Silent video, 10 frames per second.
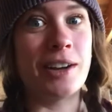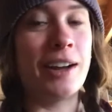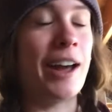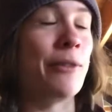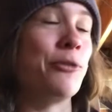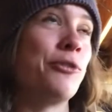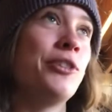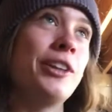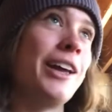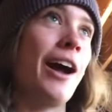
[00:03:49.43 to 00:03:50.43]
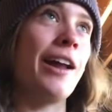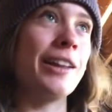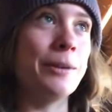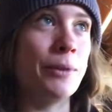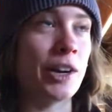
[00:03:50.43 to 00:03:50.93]
I really
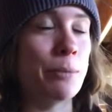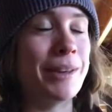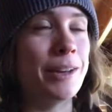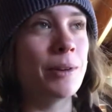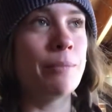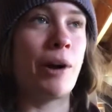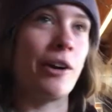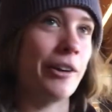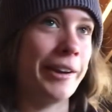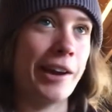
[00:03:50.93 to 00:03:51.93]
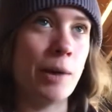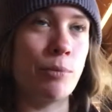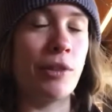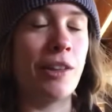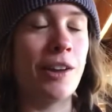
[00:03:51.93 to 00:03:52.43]
highly recommend partnering up
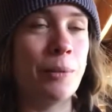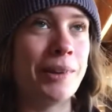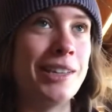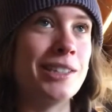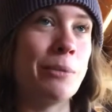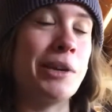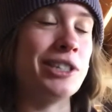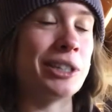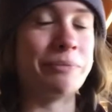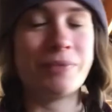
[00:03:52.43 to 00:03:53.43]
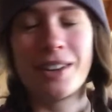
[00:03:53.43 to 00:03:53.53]
with him. He's amazing.